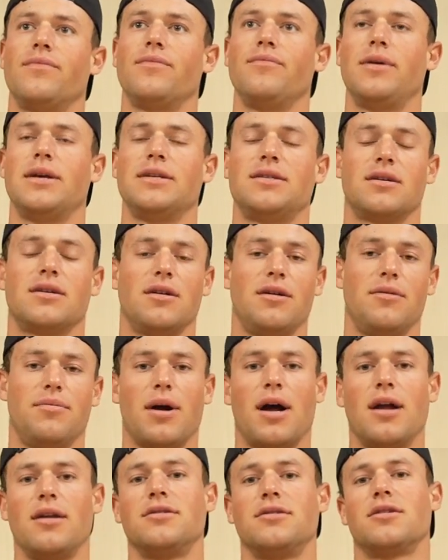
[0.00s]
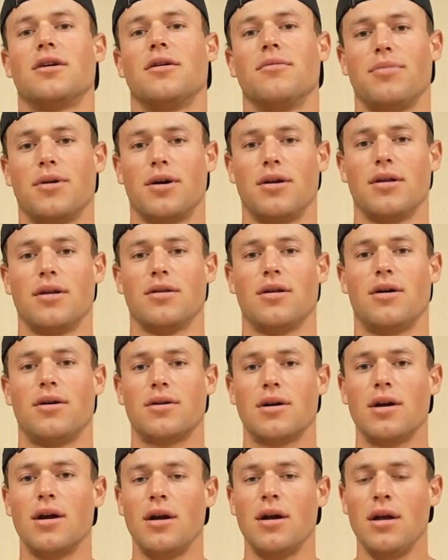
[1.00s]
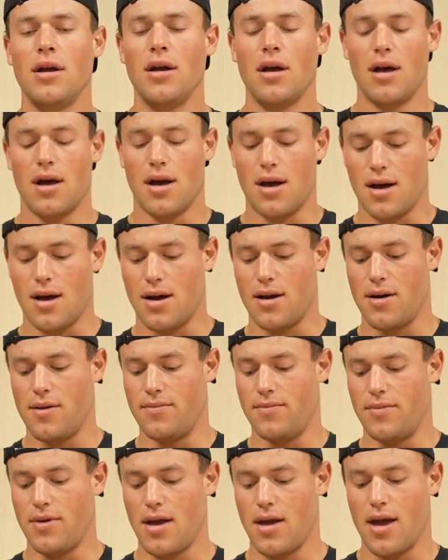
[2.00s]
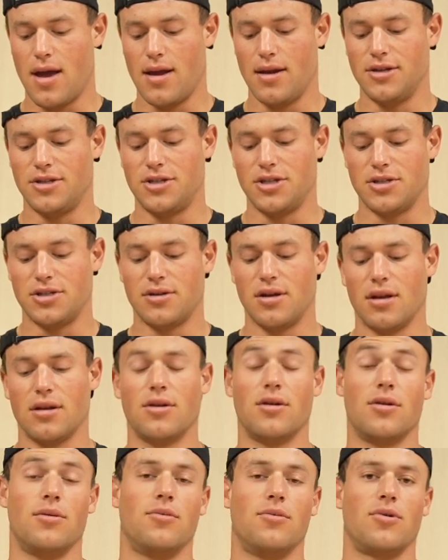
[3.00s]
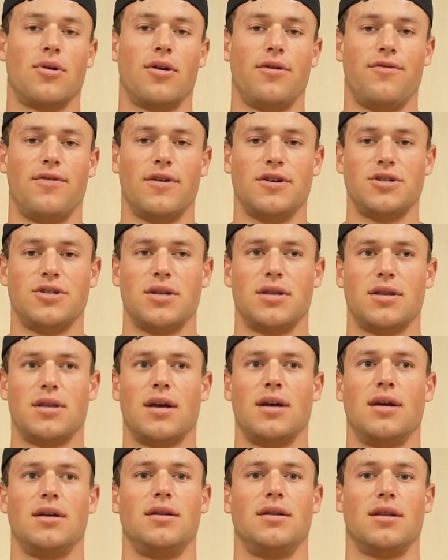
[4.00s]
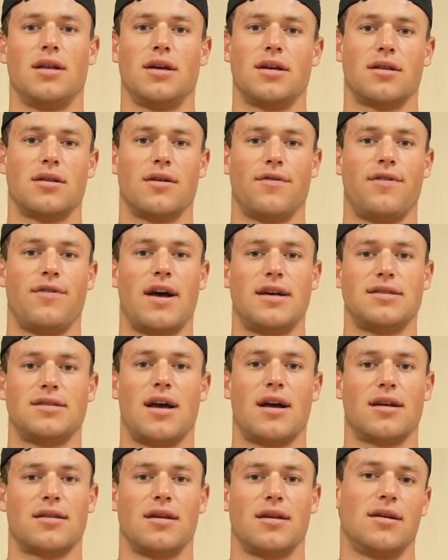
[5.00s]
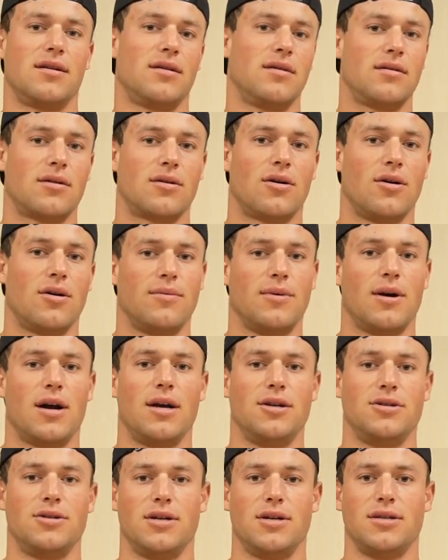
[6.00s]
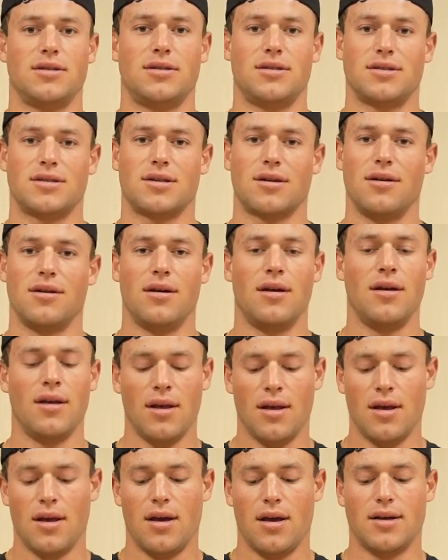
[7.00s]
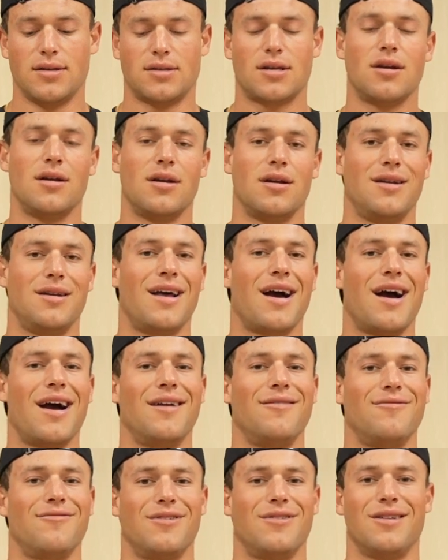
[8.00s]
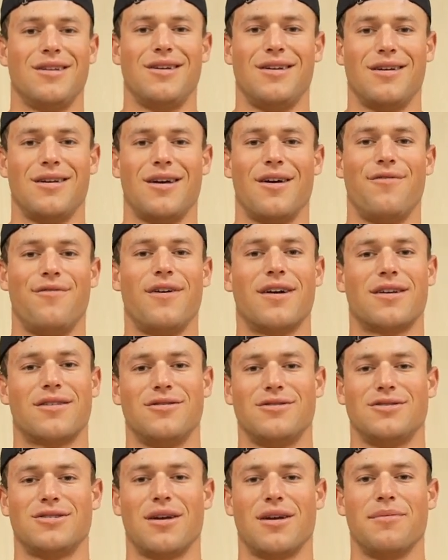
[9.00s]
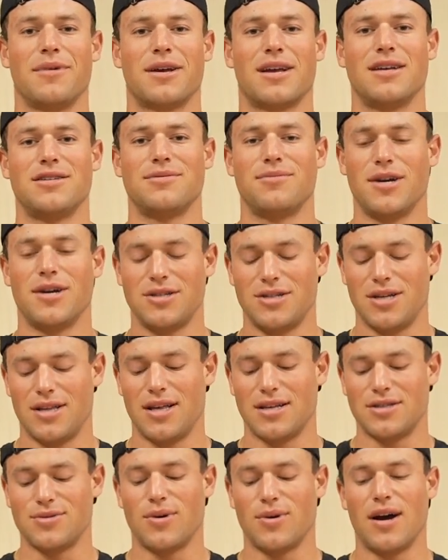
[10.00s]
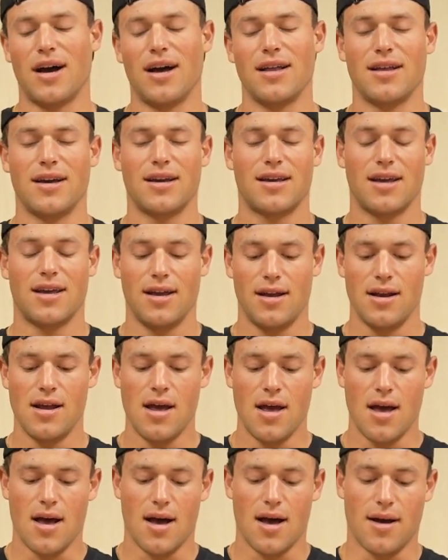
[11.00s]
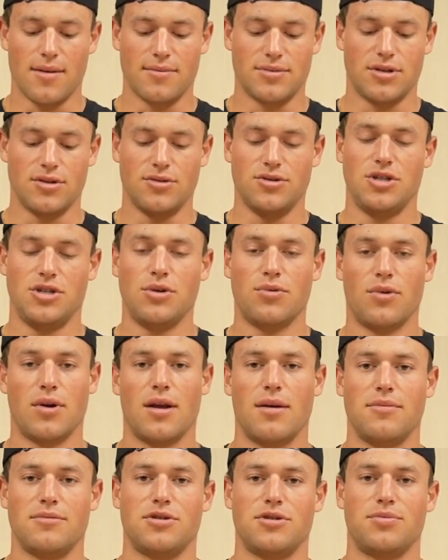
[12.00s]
basically your body's going to burn it longer, and it's just a little more efficient than like the fast acting carbohydrates. It's gonna not really affect your stomach as much, and that's why I like it. So G1M